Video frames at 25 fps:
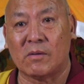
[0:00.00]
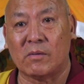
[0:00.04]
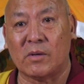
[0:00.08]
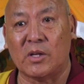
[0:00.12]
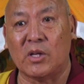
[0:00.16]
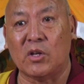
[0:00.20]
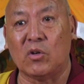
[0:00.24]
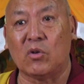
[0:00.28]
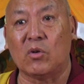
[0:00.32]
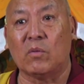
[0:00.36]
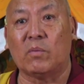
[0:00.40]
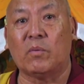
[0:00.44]
We
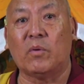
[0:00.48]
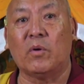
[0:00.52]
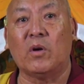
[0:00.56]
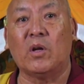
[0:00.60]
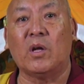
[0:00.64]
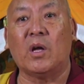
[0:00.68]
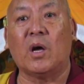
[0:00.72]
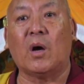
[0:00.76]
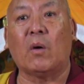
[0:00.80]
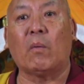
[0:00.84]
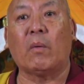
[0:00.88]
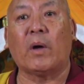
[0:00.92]
need to
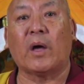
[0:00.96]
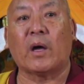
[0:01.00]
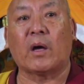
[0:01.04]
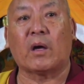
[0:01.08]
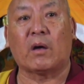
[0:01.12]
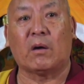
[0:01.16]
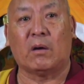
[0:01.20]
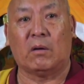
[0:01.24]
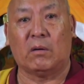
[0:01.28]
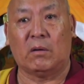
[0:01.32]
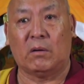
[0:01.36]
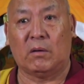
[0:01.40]
fully
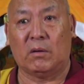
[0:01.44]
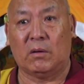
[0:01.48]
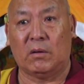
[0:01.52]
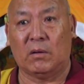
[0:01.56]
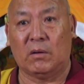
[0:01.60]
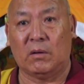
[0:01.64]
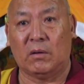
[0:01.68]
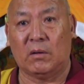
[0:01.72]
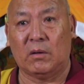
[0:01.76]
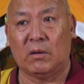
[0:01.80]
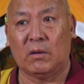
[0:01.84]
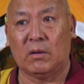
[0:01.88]
awake
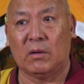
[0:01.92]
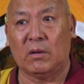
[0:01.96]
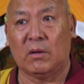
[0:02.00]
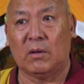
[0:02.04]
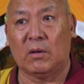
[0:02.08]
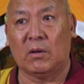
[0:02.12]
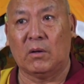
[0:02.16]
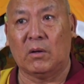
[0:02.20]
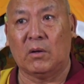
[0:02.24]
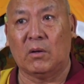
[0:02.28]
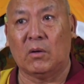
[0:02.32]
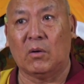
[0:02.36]

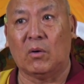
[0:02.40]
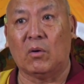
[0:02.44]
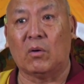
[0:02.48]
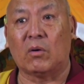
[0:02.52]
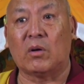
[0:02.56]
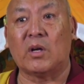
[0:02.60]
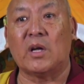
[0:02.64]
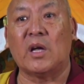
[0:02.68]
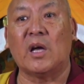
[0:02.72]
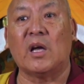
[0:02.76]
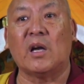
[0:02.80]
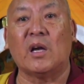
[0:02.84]

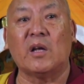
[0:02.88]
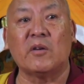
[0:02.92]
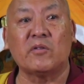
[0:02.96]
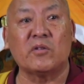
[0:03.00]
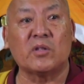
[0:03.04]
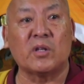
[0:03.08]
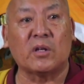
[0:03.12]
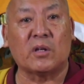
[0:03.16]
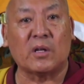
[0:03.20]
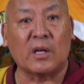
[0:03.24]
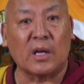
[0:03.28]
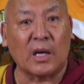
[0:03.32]
or
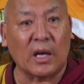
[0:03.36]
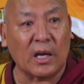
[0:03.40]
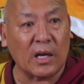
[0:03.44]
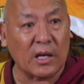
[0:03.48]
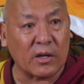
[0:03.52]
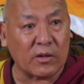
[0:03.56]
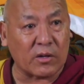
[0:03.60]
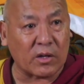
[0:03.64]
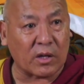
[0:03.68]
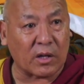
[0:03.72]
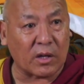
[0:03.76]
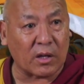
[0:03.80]
realize the
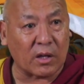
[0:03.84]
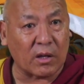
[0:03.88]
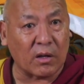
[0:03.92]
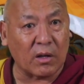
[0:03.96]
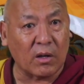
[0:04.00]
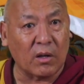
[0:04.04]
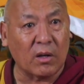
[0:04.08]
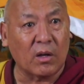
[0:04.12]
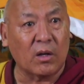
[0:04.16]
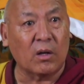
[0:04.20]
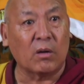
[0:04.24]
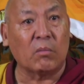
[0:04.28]
reality
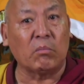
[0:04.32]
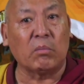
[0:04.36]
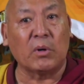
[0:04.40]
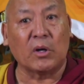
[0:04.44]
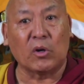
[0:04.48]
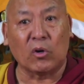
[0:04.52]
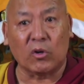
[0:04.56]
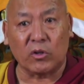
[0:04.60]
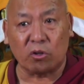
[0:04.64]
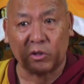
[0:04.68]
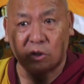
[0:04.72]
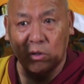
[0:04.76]

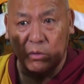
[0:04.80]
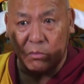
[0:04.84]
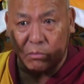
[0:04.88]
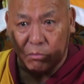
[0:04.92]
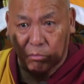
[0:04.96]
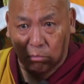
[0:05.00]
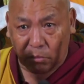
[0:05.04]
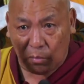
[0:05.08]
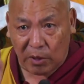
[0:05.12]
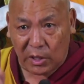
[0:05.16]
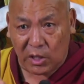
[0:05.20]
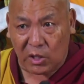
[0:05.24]
because
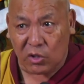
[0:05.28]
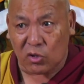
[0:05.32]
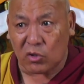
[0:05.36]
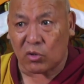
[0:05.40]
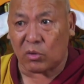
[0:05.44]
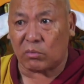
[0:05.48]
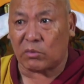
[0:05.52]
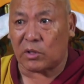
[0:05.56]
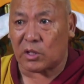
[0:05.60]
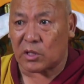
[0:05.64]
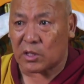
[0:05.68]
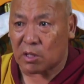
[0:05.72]
much
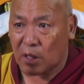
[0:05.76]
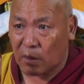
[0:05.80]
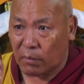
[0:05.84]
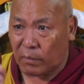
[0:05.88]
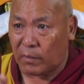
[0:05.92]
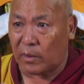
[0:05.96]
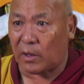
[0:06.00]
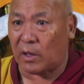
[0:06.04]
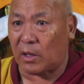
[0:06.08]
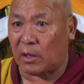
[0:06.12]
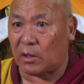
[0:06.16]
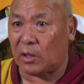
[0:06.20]
of the
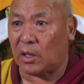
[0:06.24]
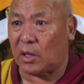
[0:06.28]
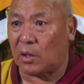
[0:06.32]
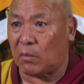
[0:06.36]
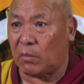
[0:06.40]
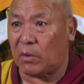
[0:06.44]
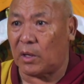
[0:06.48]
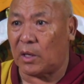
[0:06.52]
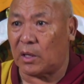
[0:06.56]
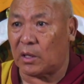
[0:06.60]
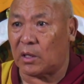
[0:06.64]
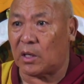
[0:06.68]
suffering that
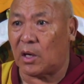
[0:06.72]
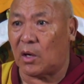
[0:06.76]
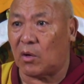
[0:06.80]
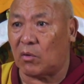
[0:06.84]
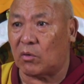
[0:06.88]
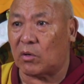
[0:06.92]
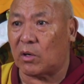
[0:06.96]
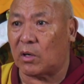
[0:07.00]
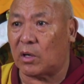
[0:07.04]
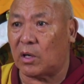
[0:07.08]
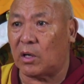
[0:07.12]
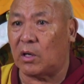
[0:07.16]
we
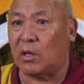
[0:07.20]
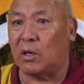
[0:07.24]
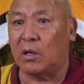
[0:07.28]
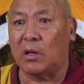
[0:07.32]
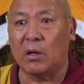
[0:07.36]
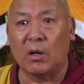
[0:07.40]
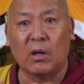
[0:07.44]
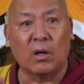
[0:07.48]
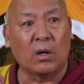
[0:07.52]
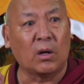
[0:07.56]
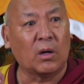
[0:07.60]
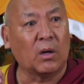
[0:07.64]
encounter in
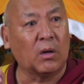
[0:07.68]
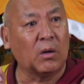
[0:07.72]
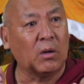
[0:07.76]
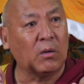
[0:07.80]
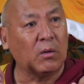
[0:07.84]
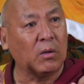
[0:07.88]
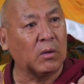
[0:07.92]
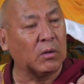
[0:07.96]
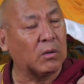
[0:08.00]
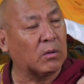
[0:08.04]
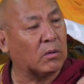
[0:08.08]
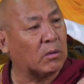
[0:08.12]

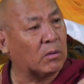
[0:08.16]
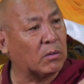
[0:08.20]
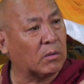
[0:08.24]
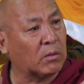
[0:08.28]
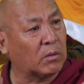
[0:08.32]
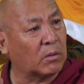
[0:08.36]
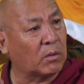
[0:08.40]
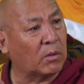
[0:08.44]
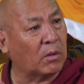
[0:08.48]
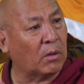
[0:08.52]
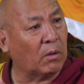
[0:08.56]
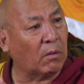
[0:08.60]

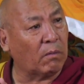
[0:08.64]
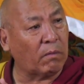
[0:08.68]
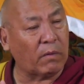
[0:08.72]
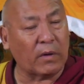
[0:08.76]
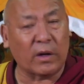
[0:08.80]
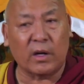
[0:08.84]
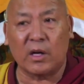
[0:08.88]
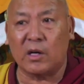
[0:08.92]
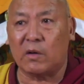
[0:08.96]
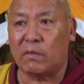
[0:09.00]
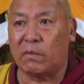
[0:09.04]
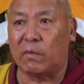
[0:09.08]

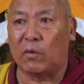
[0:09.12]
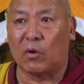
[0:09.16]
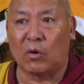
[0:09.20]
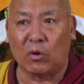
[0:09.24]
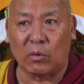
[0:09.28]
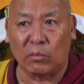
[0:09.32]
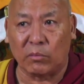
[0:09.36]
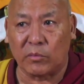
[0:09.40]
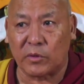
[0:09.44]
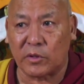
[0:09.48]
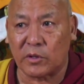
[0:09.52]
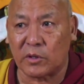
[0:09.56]
varied
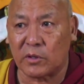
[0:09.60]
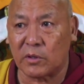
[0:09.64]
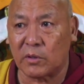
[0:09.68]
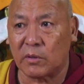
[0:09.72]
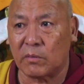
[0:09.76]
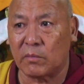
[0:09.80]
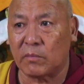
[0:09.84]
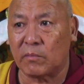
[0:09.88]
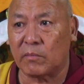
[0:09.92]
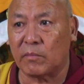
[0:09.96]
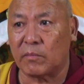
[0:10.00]
forms,